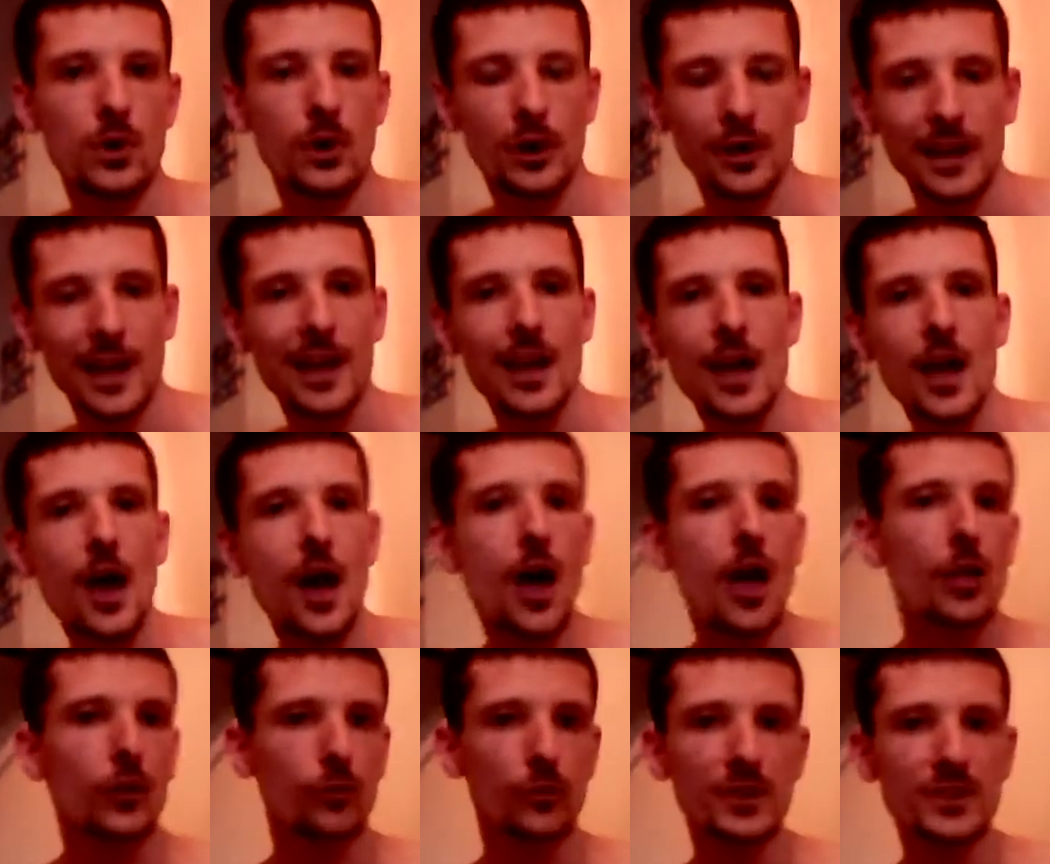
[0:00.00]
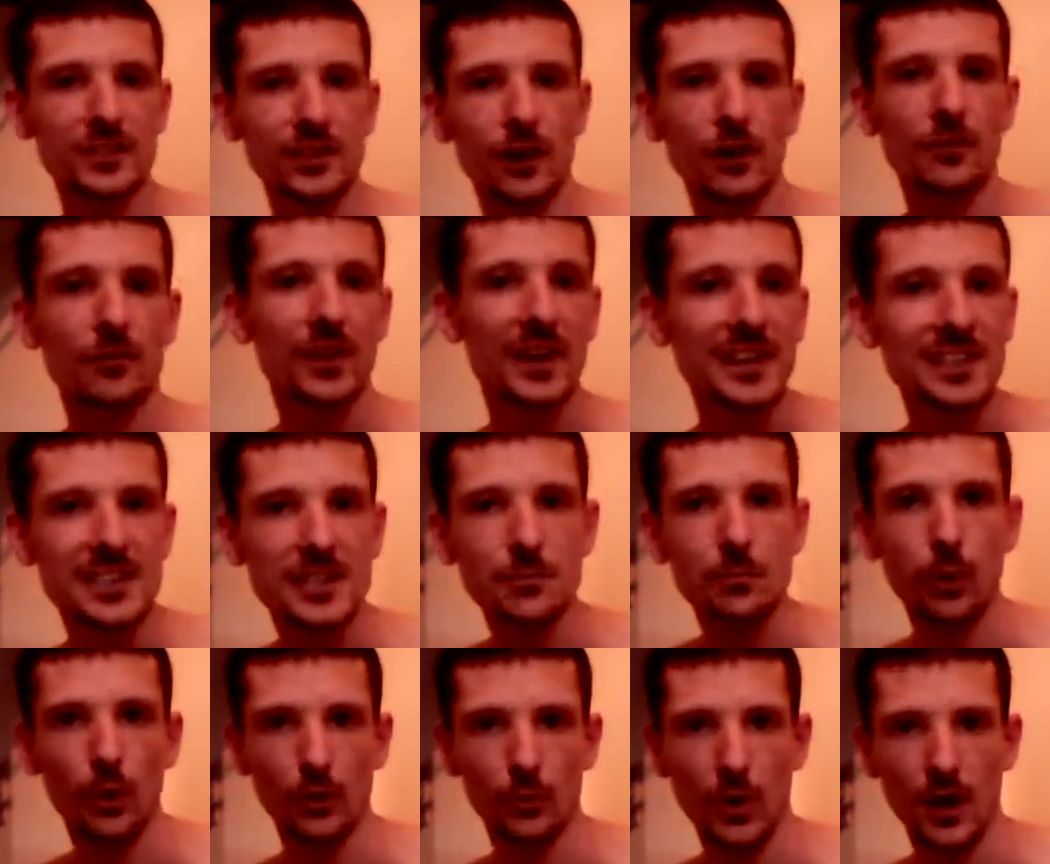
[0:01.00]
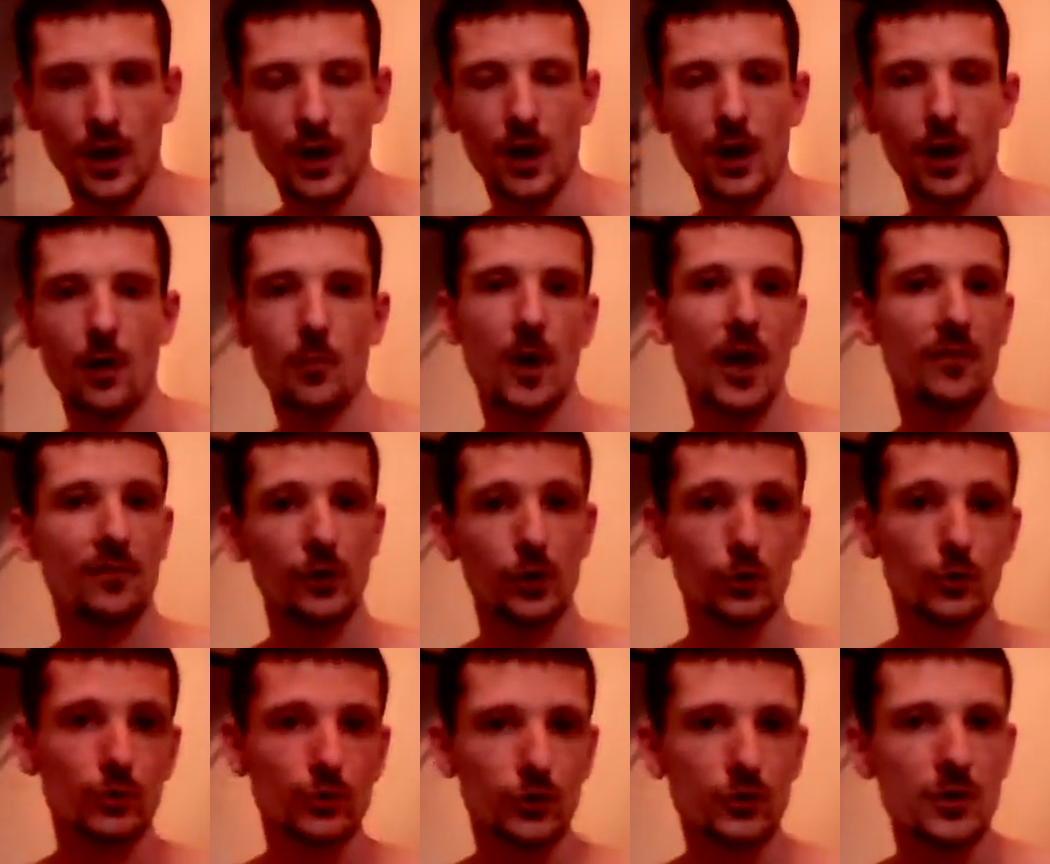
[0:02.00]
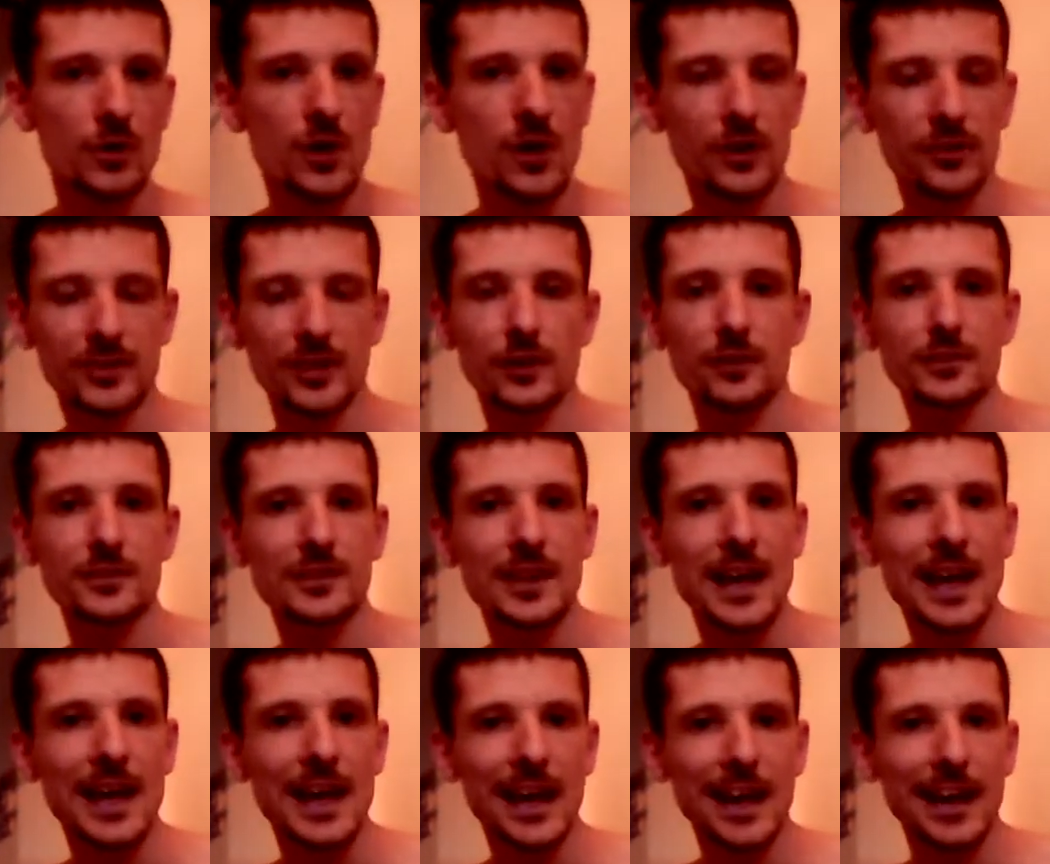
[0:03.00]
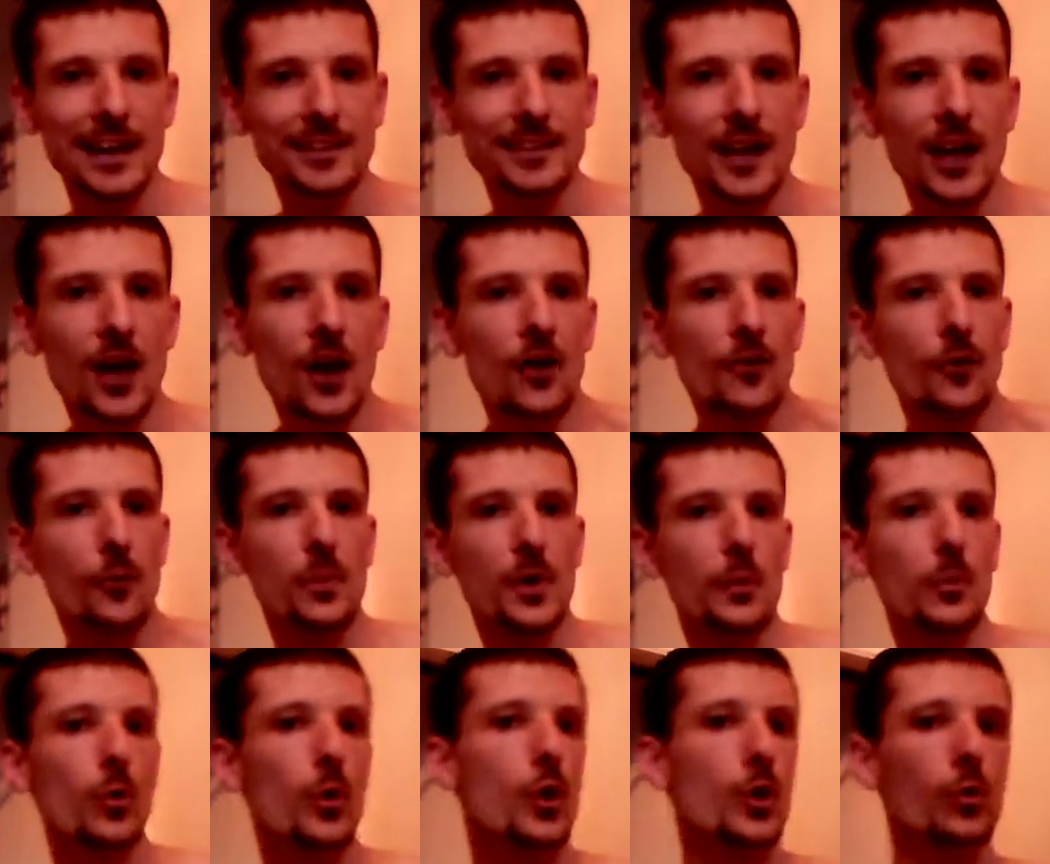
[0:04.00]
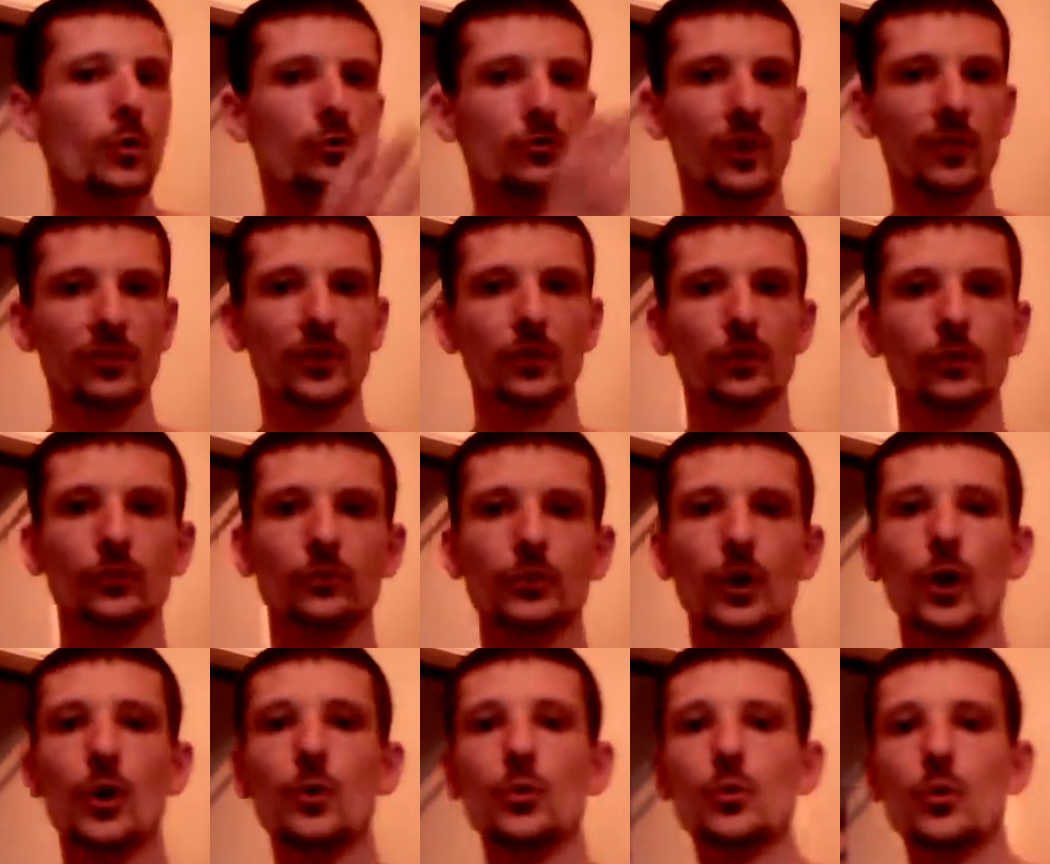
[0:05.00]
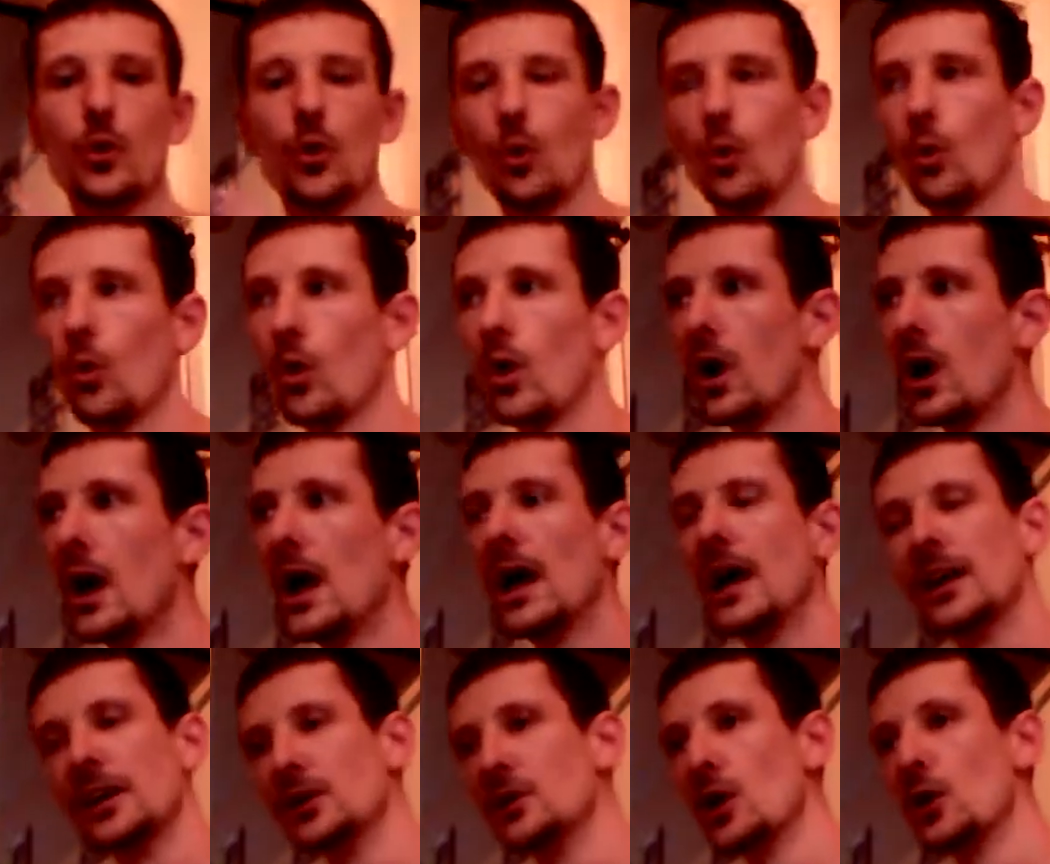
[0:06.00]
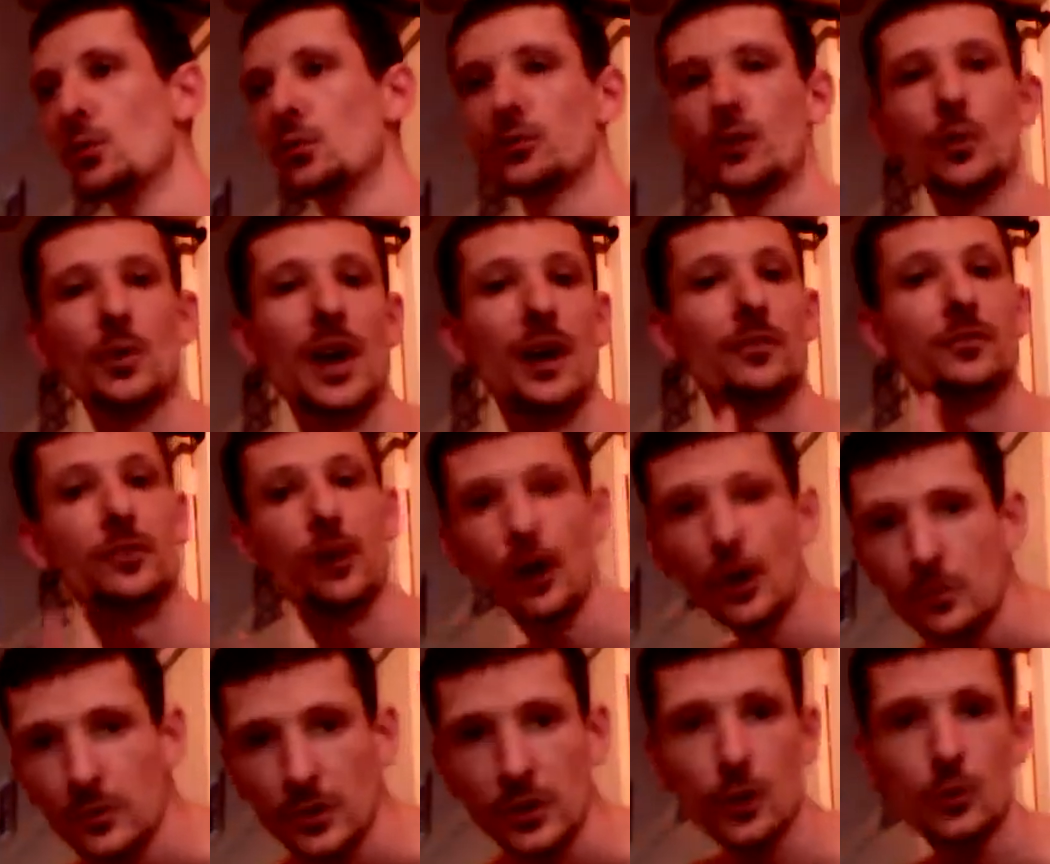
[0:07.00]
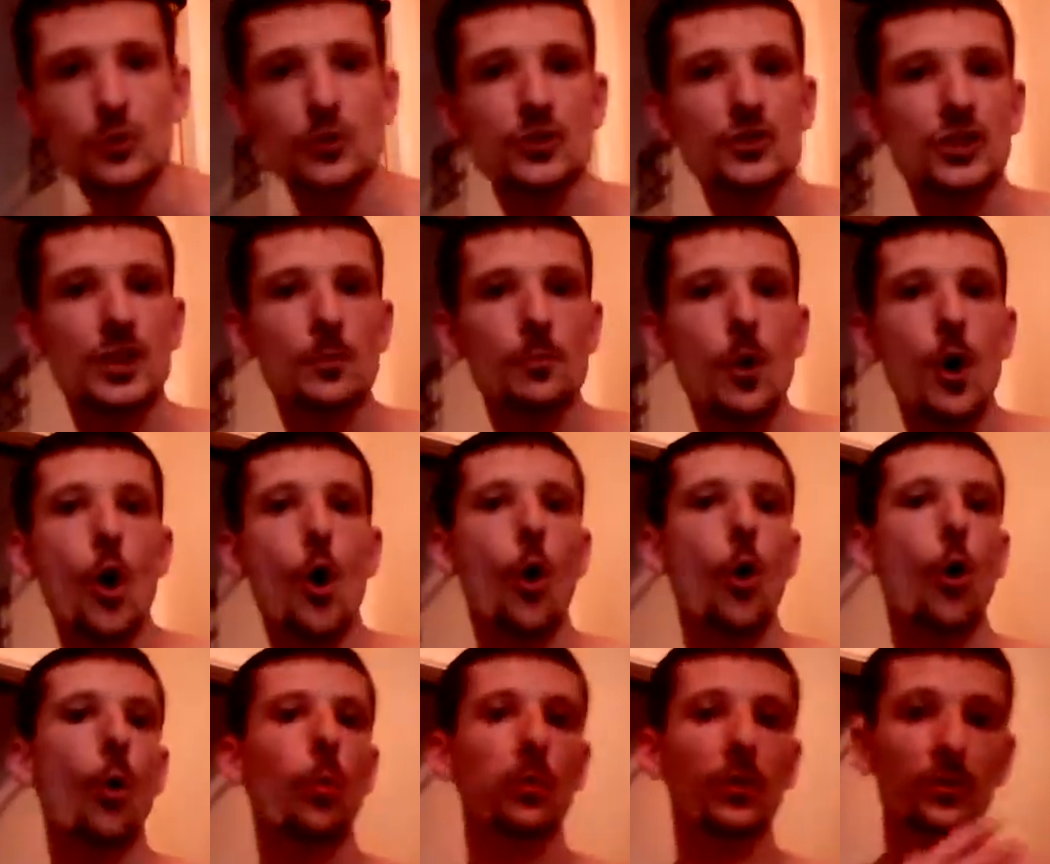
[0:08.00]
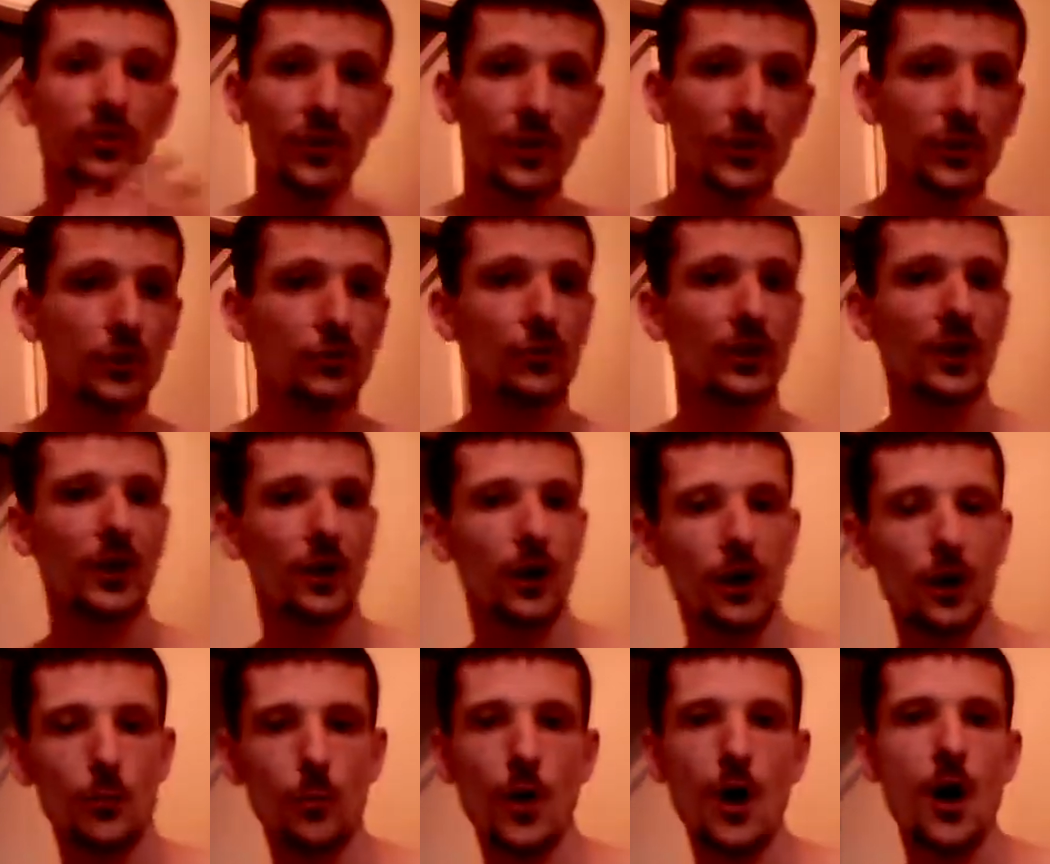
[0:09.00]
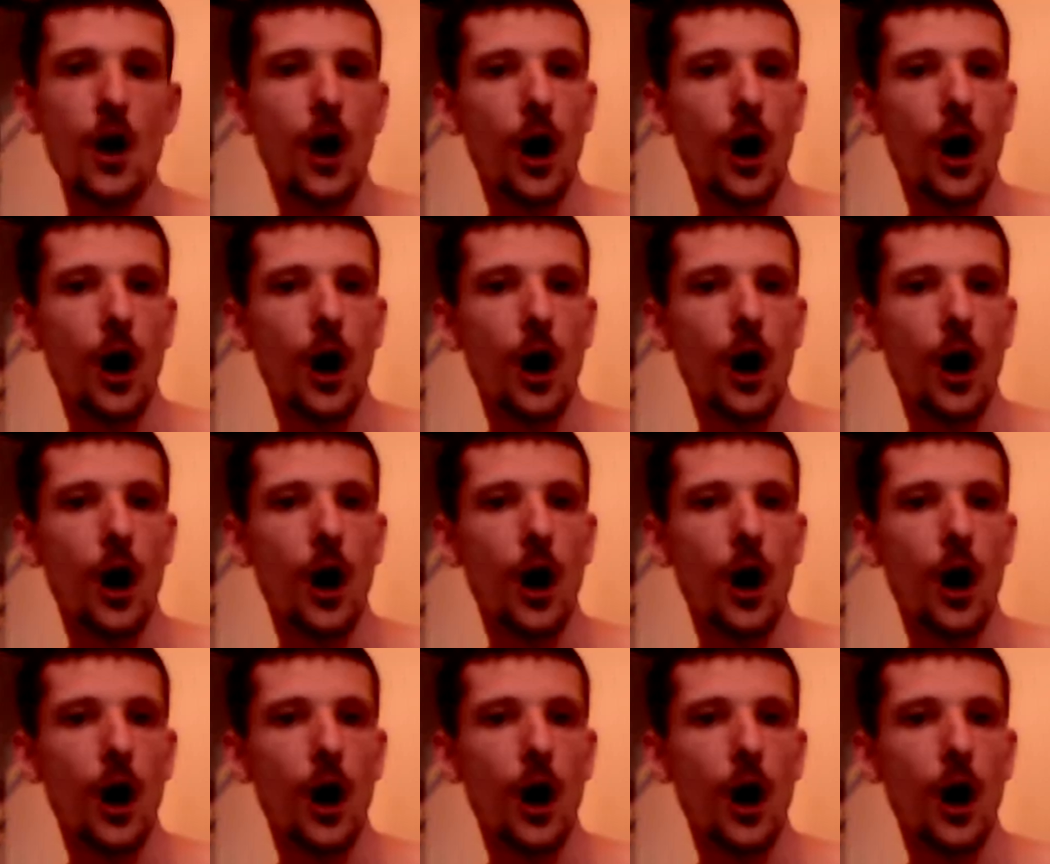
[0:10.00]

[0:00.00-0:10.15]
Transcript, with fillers: Okay, the reason I invented Bodyweight um, Evolution series is for people who are travelling on the road or you know don't have time to go to gym or prefer to train at home.